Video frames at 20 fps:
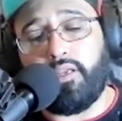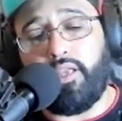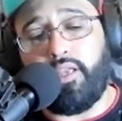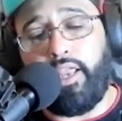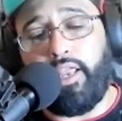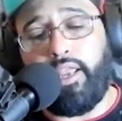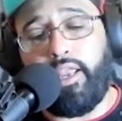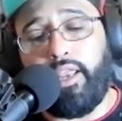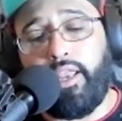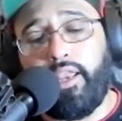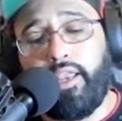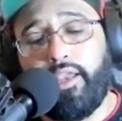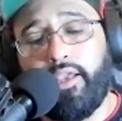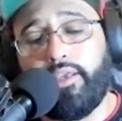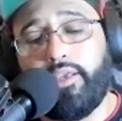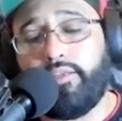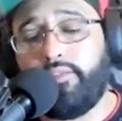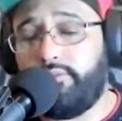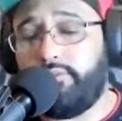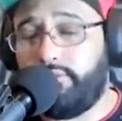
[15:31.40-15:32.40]

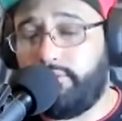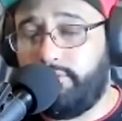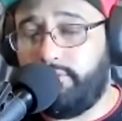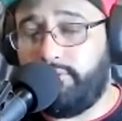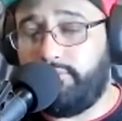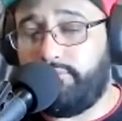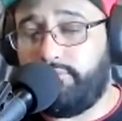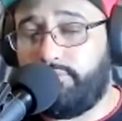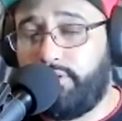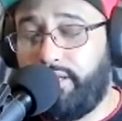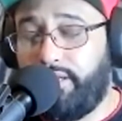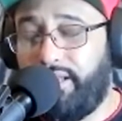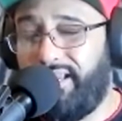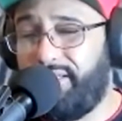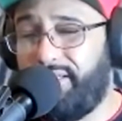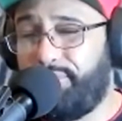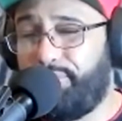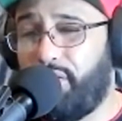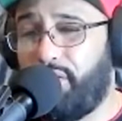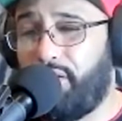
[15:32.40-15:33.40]
and today
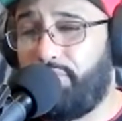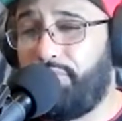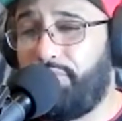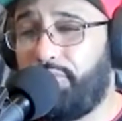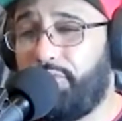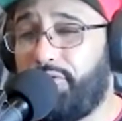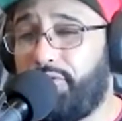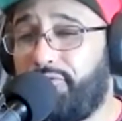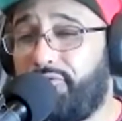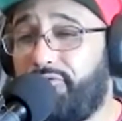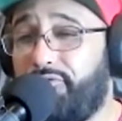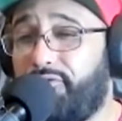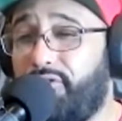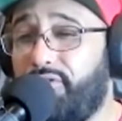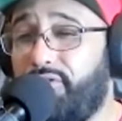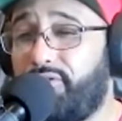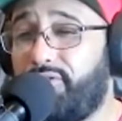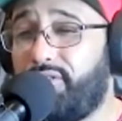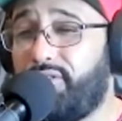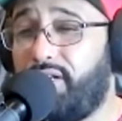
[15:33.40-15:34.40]
is probably the
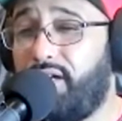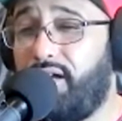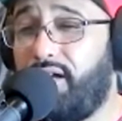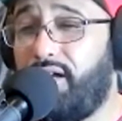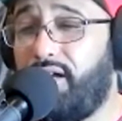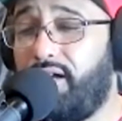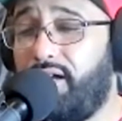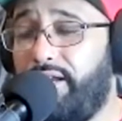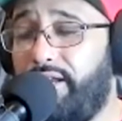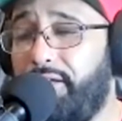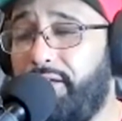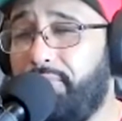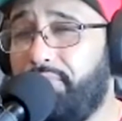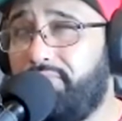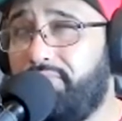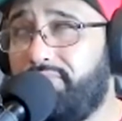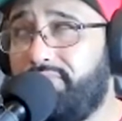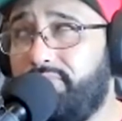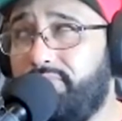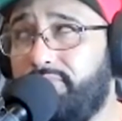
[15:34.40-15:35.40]
first
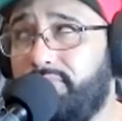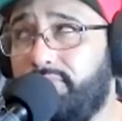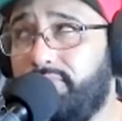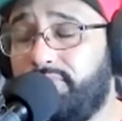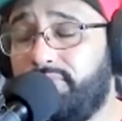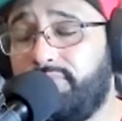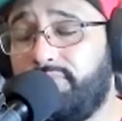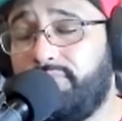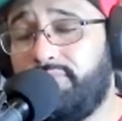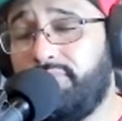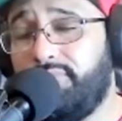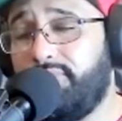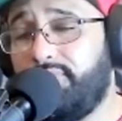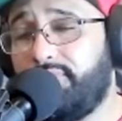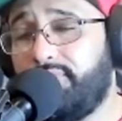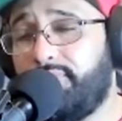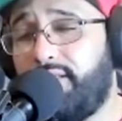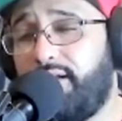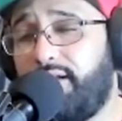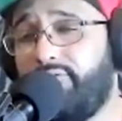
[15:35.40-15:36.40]
time
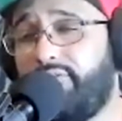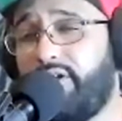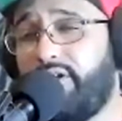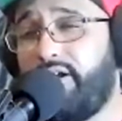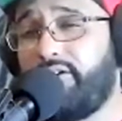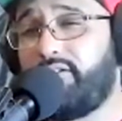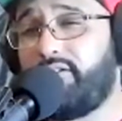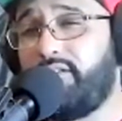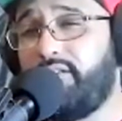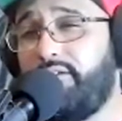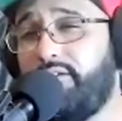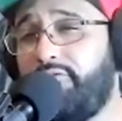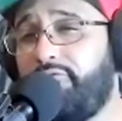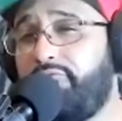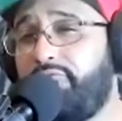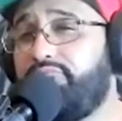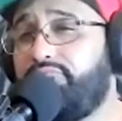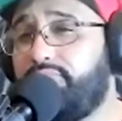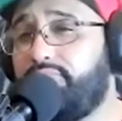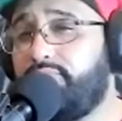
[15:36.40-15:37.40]
that I've actually
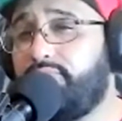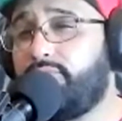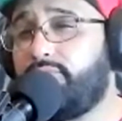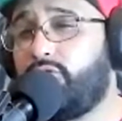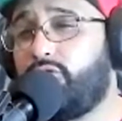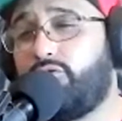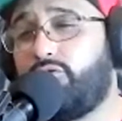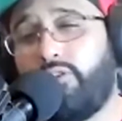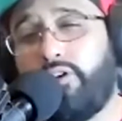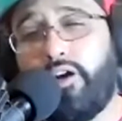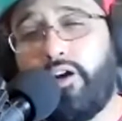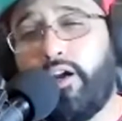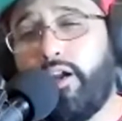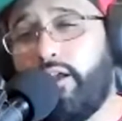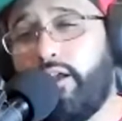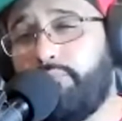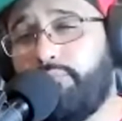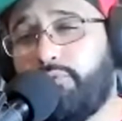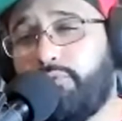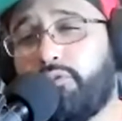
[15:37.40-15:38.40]

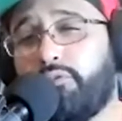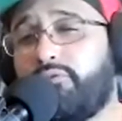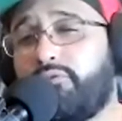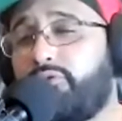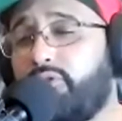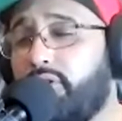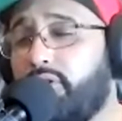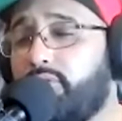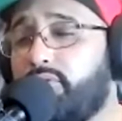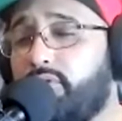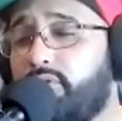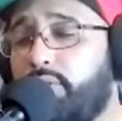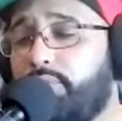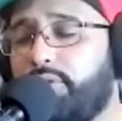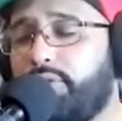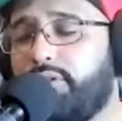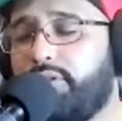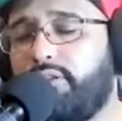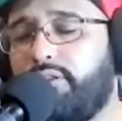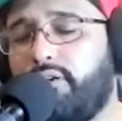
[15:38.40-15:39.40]
tripped or felt
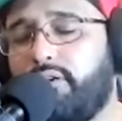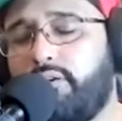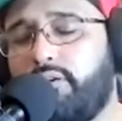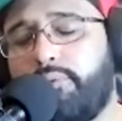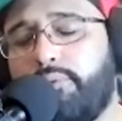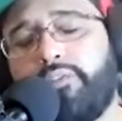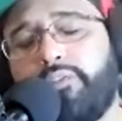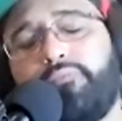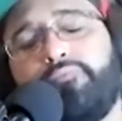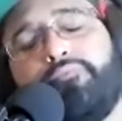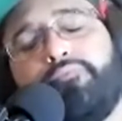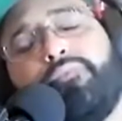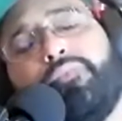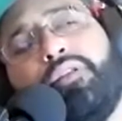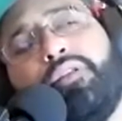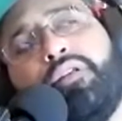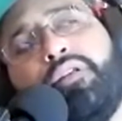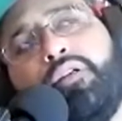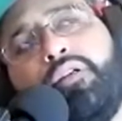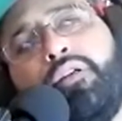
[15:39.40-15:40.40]
something. You know what I mean?
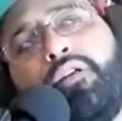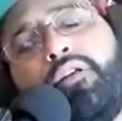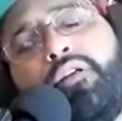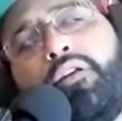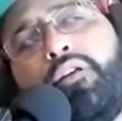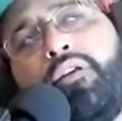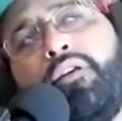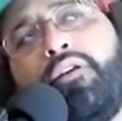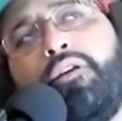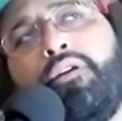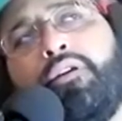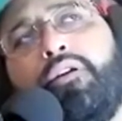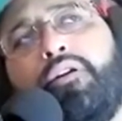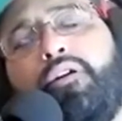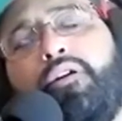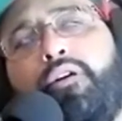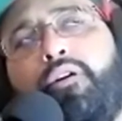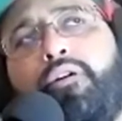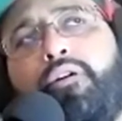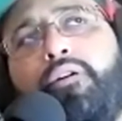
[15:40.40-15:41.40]

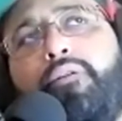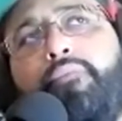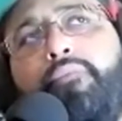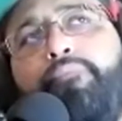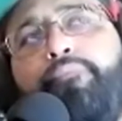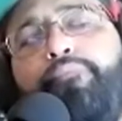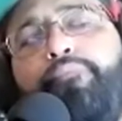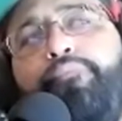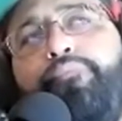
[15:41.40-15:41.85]
Um,